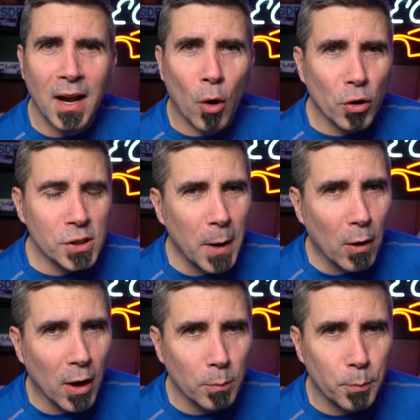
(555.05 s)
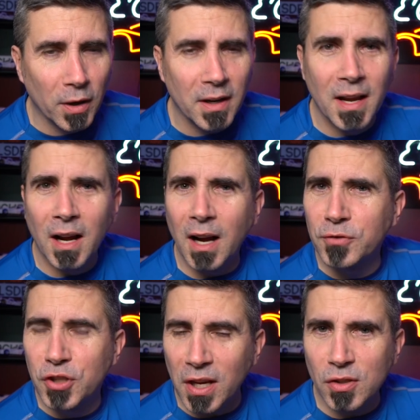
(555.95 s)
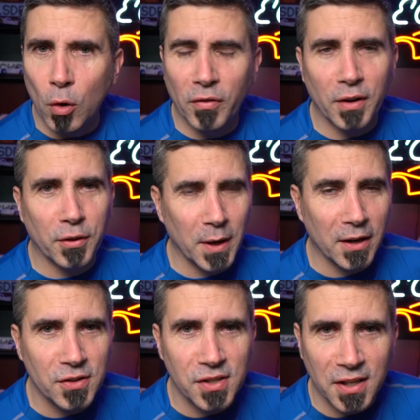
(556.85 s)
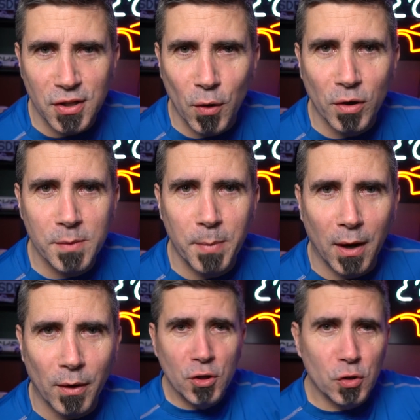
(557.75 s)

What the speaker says: horsepower output of just over 360 horsepower.